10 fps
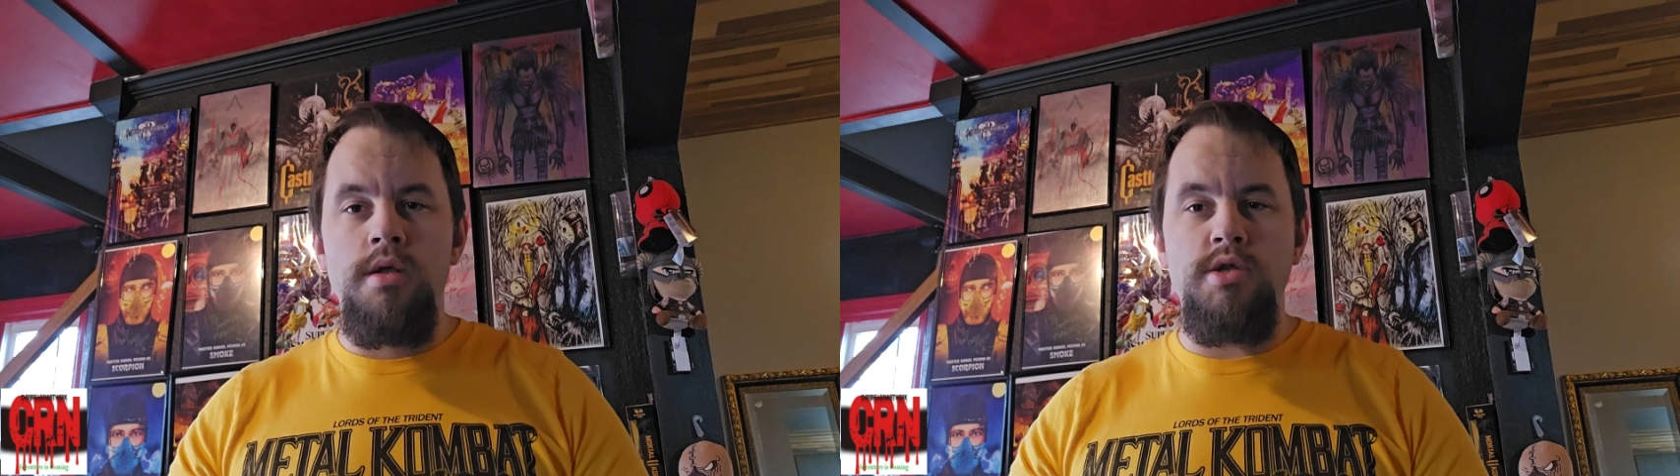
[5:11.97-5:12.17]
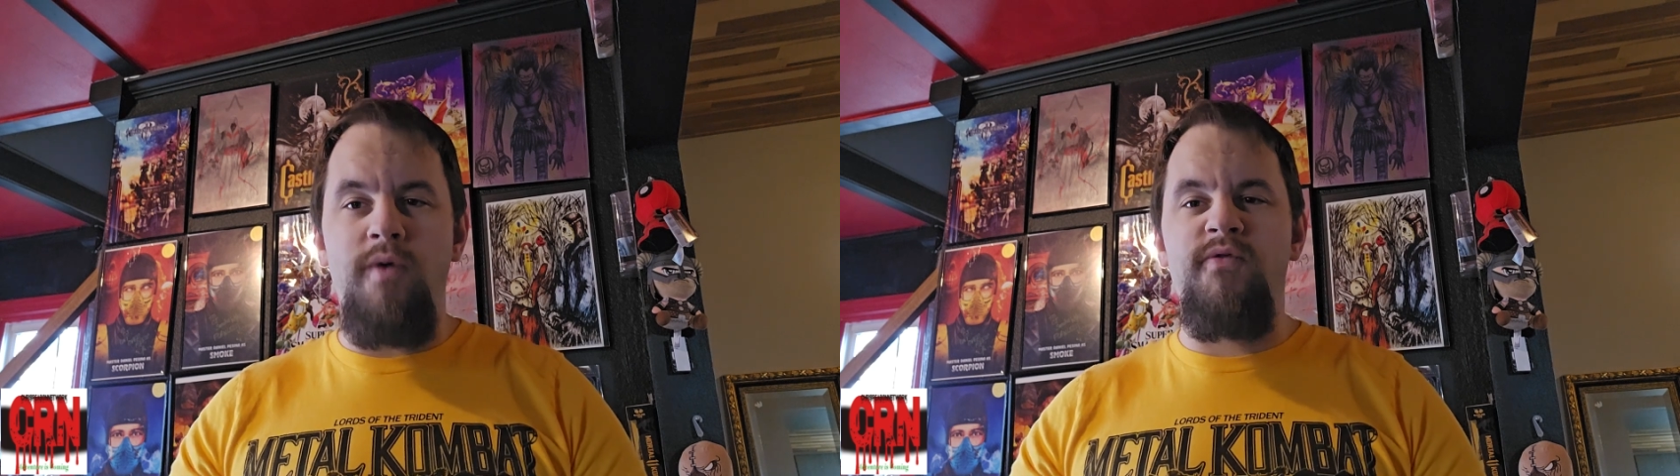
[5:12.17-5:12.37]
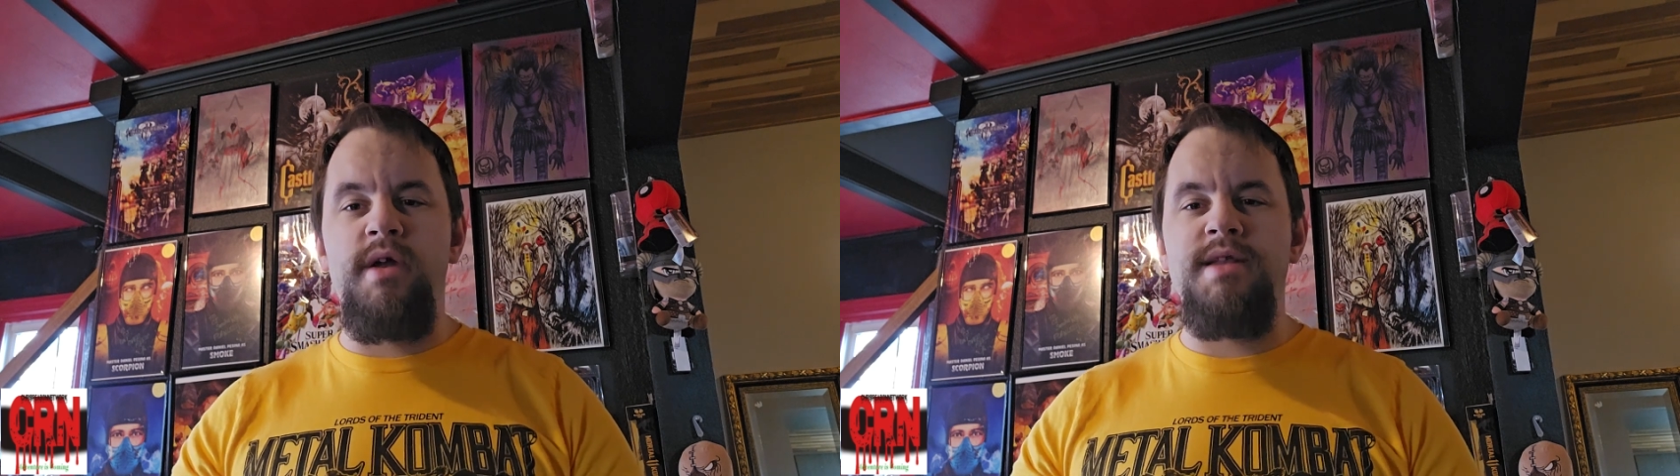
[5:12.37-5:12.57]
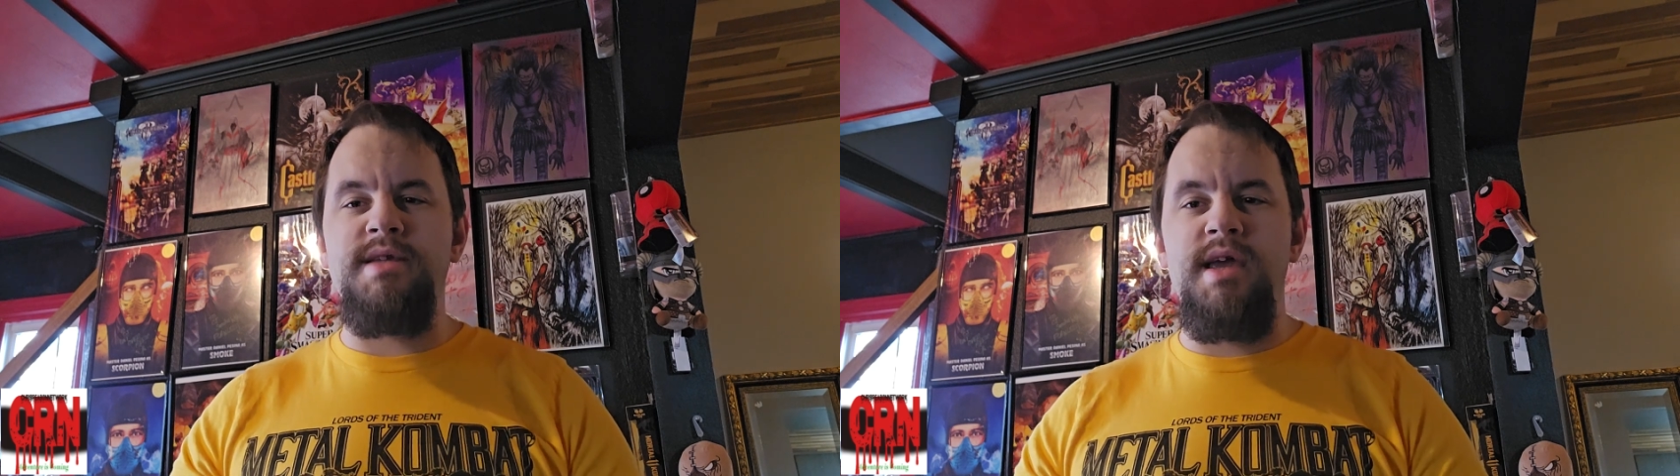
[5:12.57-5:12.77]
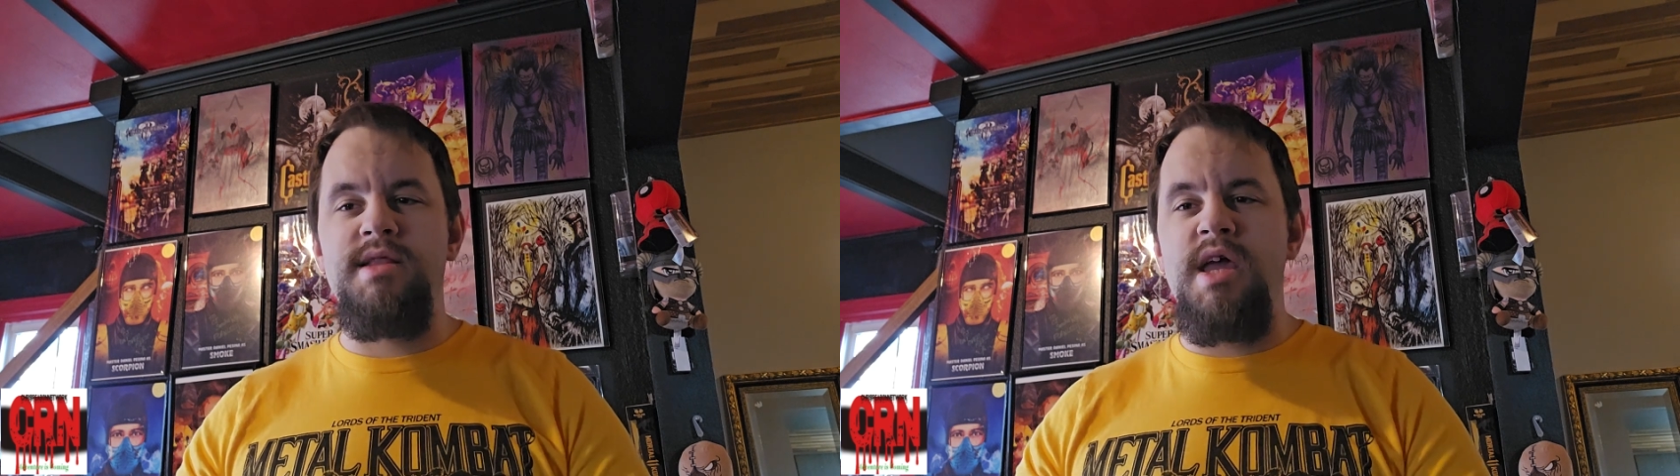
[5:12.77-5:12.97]
Don't forget to
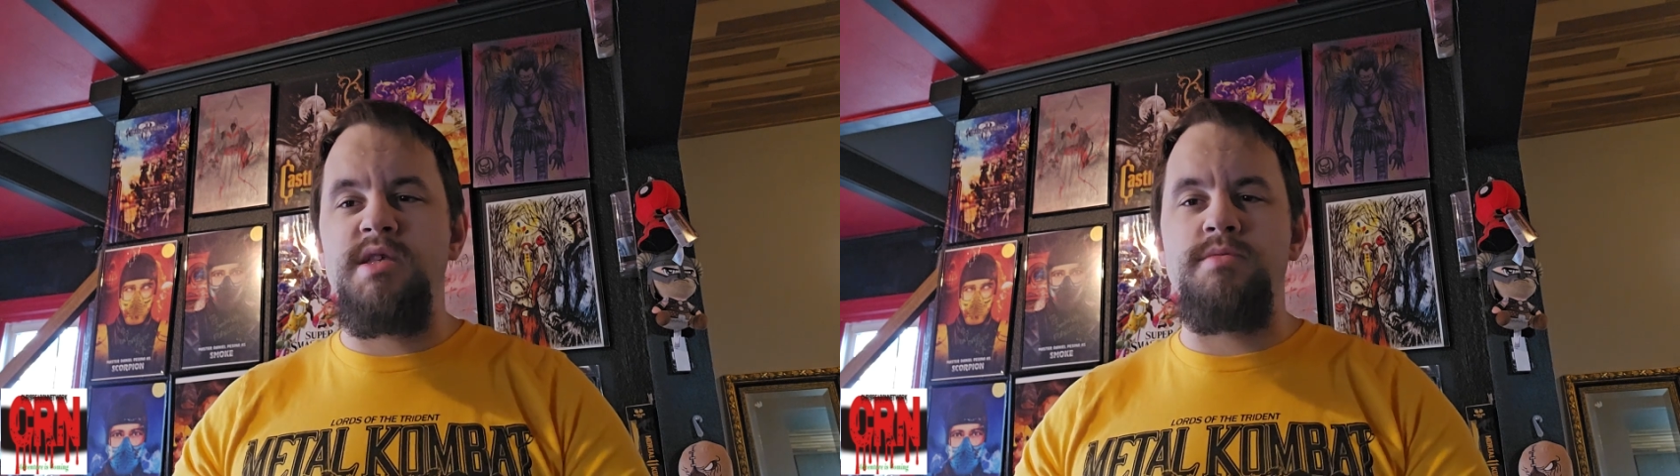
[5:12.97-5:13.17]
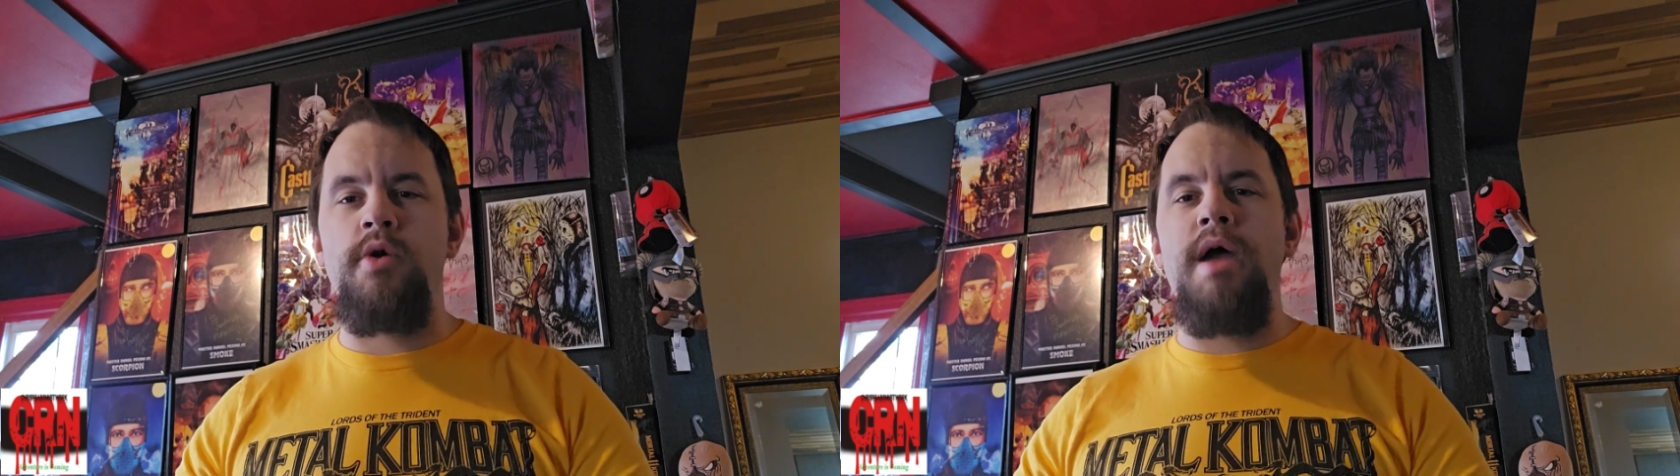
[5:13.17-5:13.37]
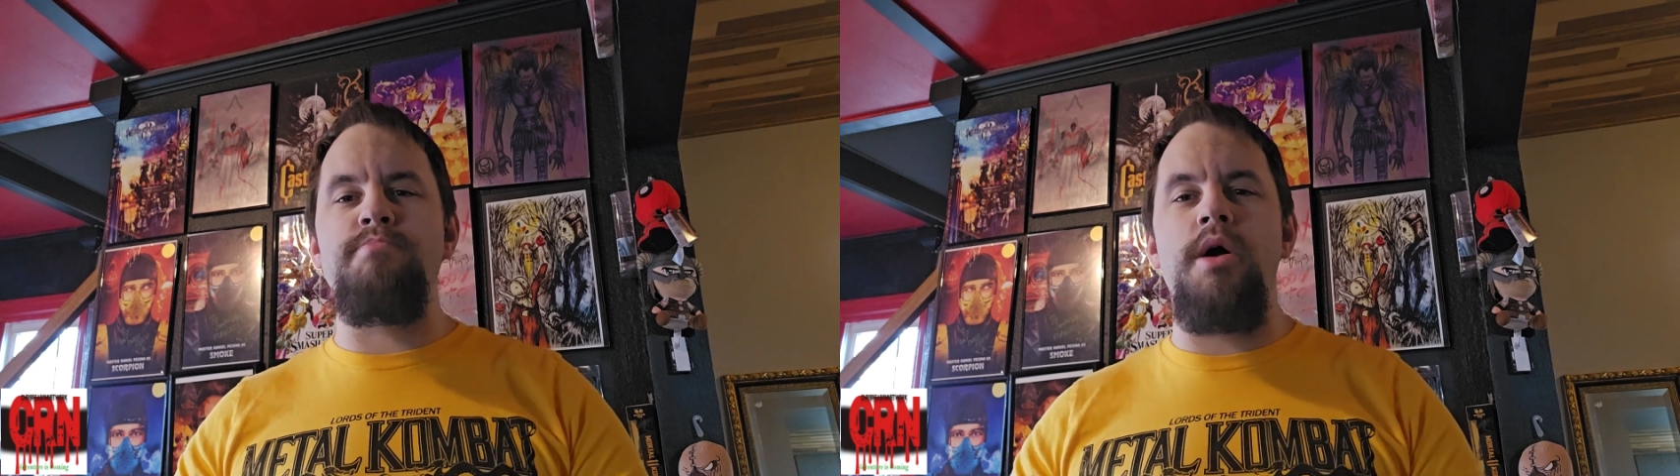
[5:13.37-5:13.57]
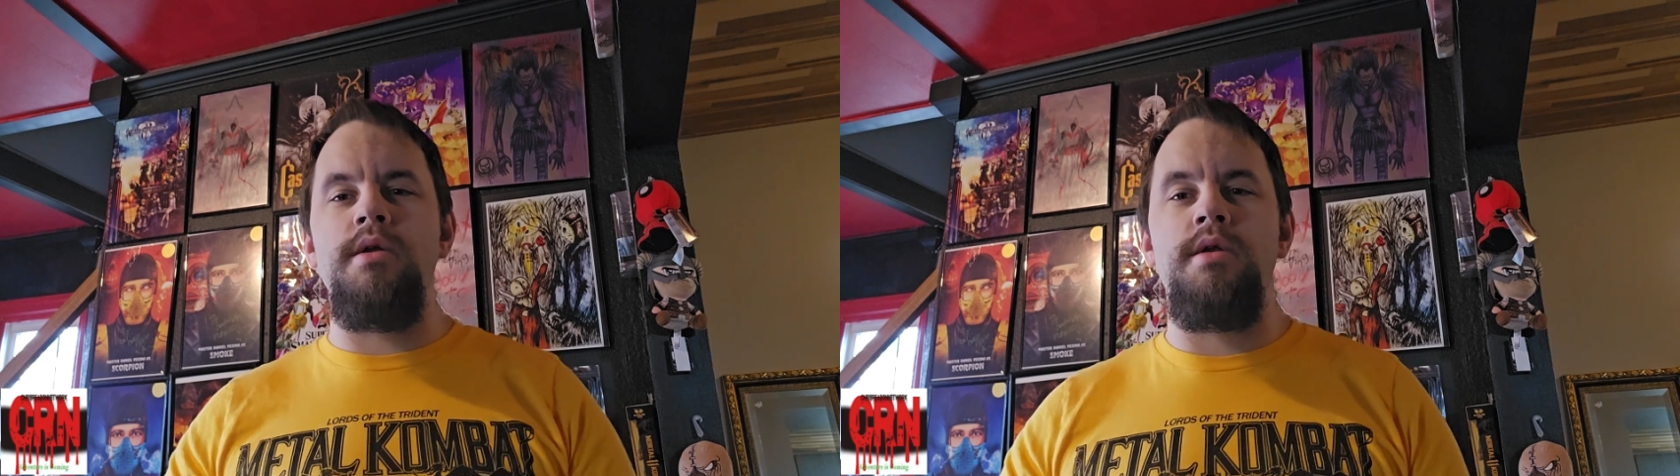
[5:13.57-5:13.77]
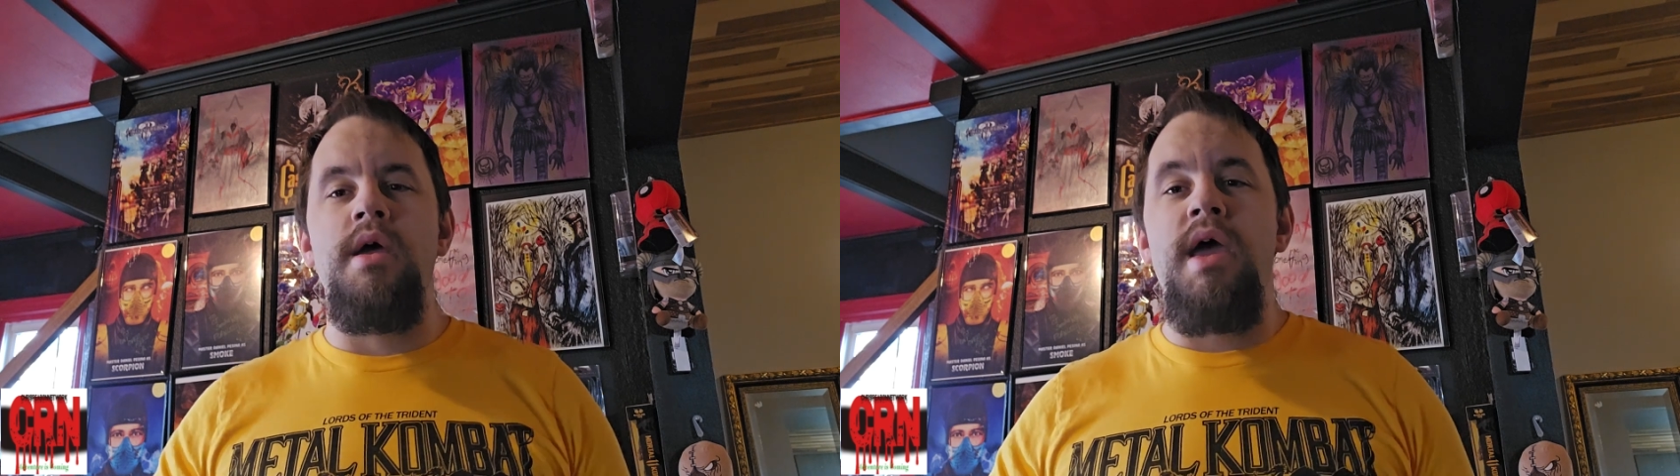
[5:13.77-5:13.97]
hit that subscribe button